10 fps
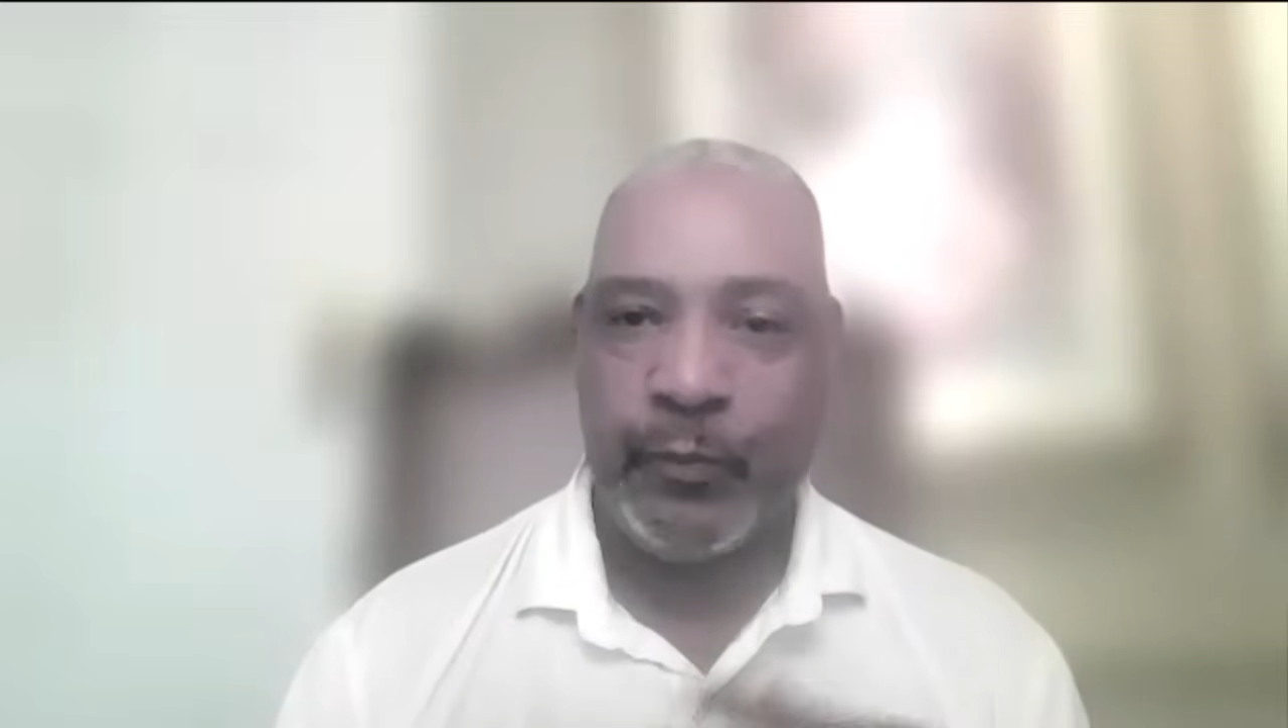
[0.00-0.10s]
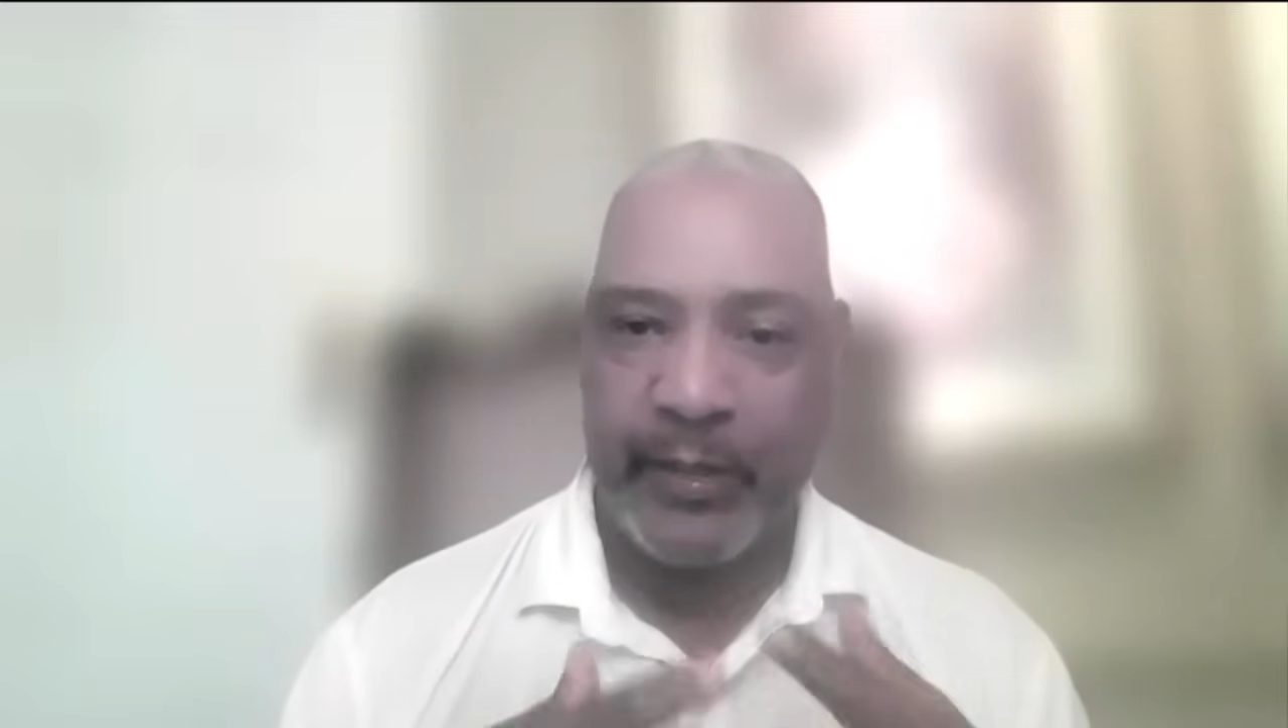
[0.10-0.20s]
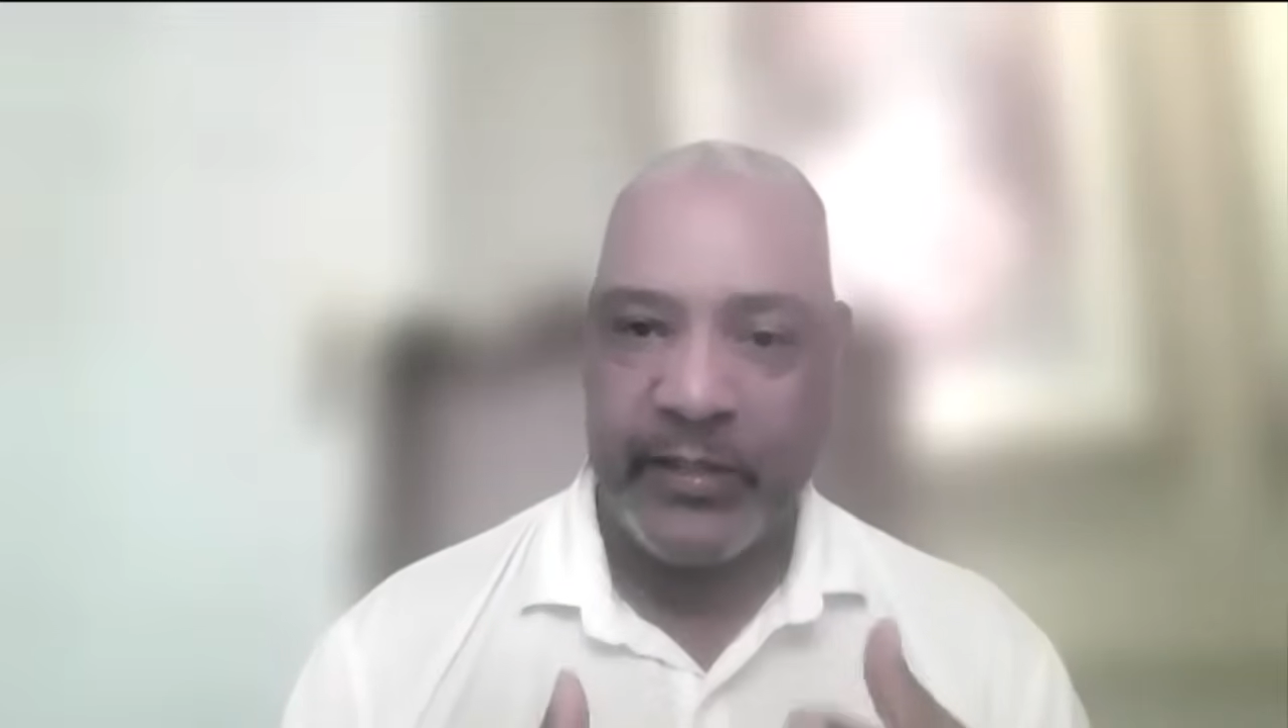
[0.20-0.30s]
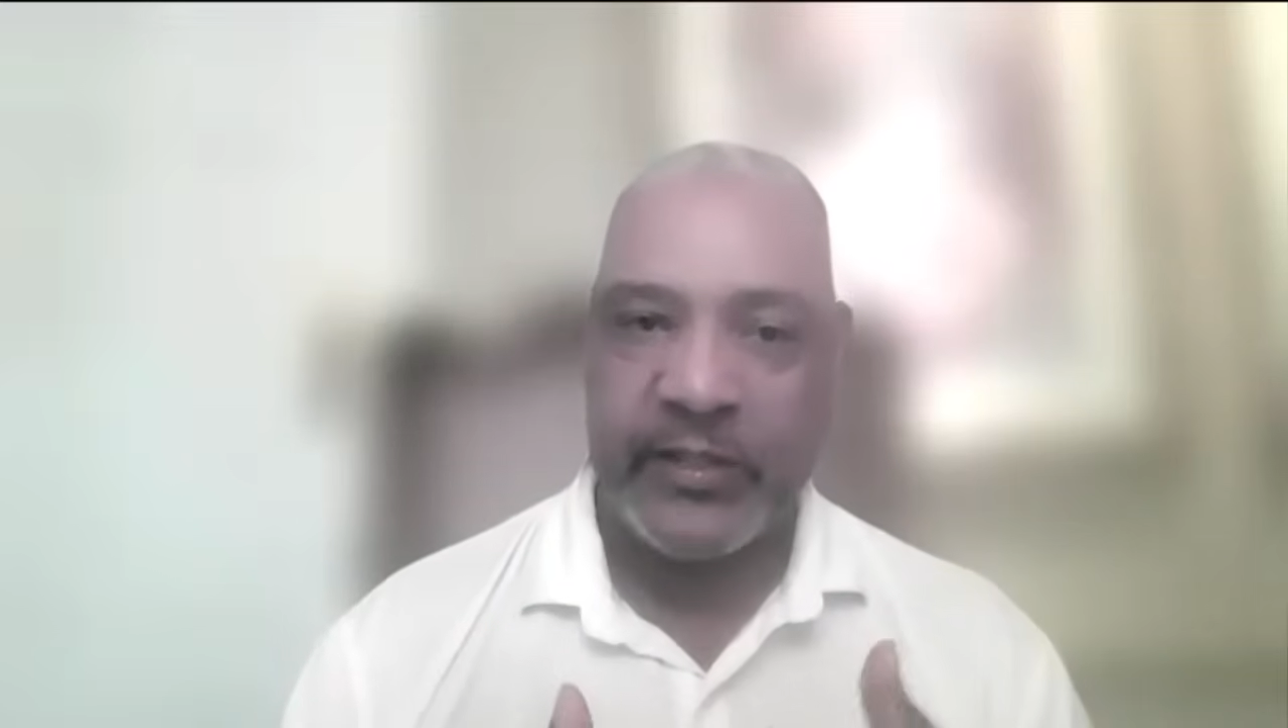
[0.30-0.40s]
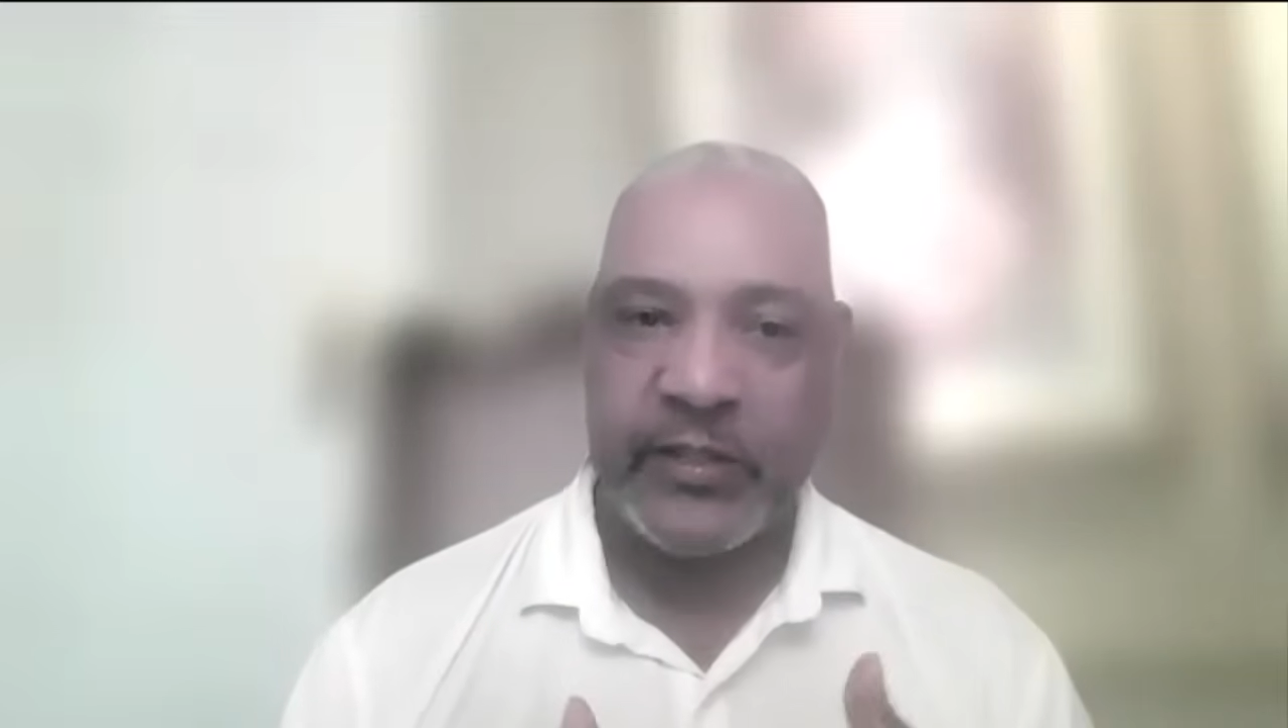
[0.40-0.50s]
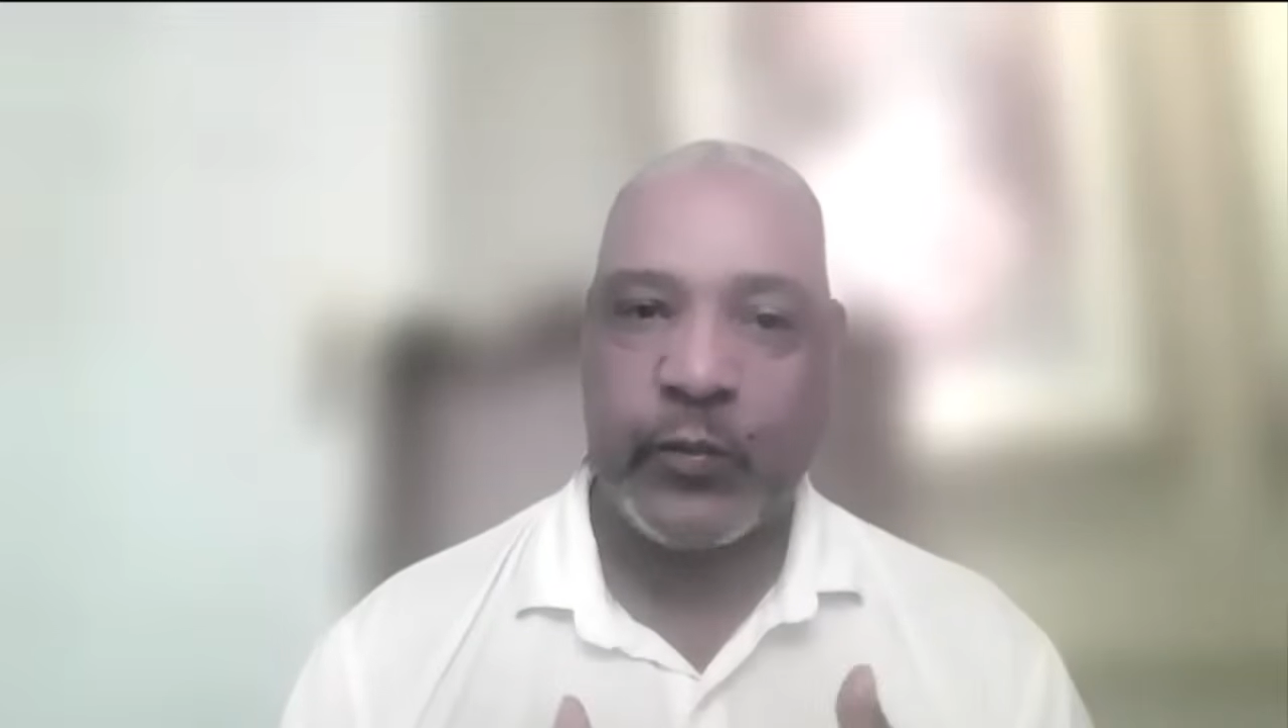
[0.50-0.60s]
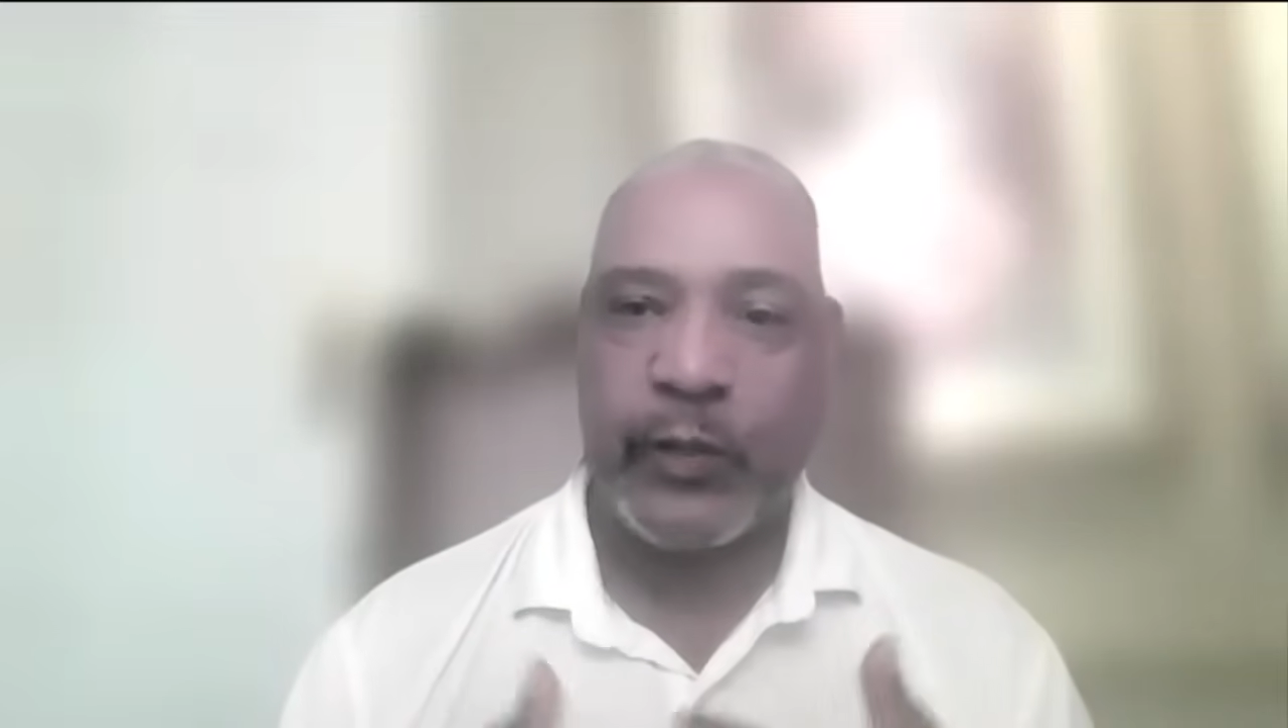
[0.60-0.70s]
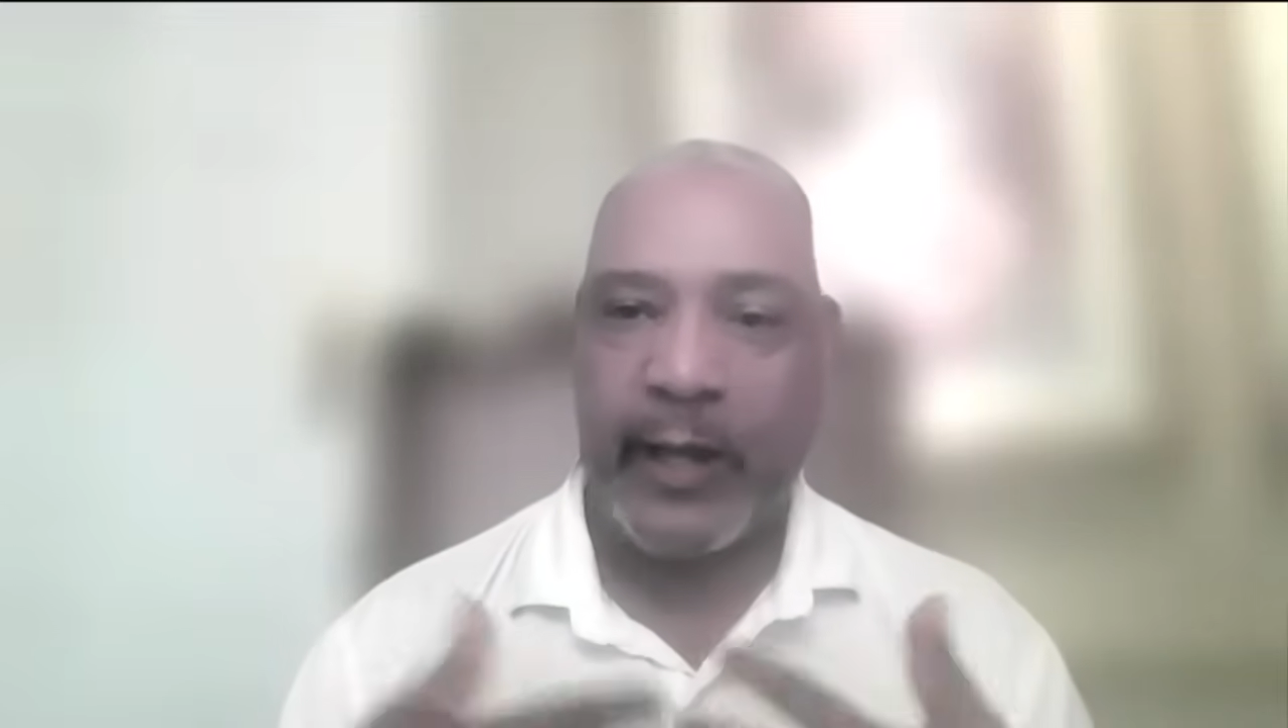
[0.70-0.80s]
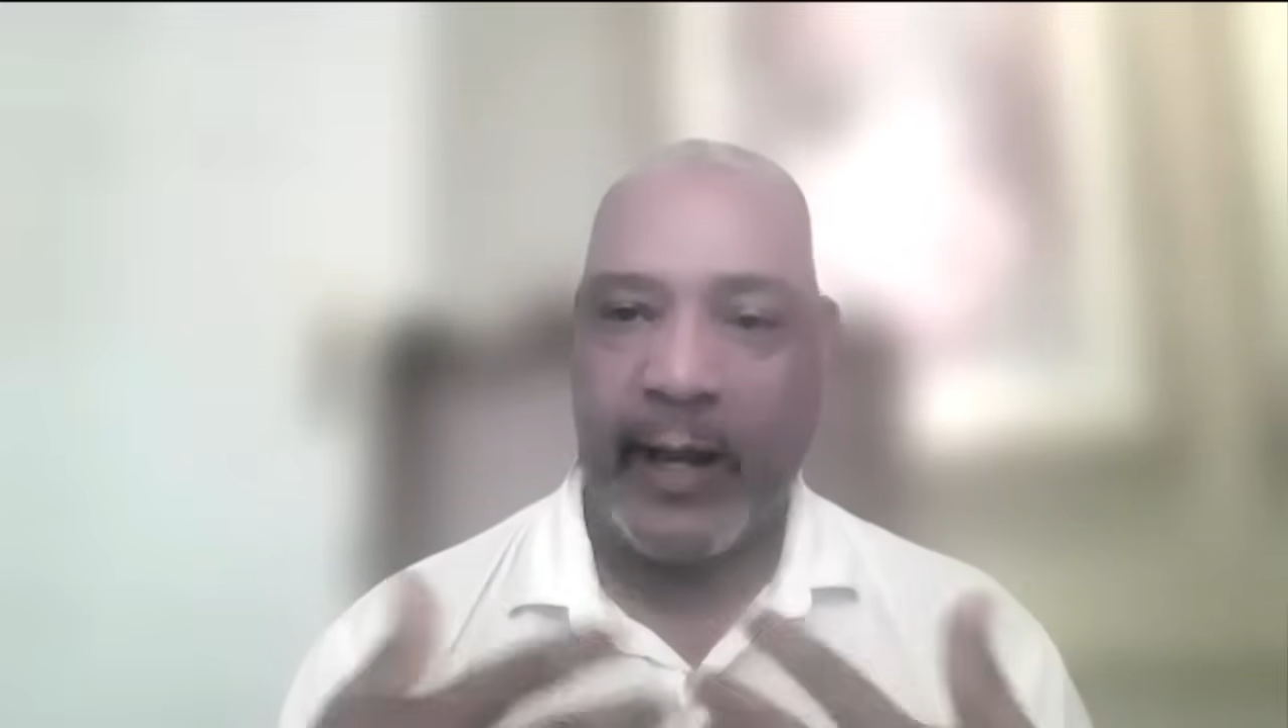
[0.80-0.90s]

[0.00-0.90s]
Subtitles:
business what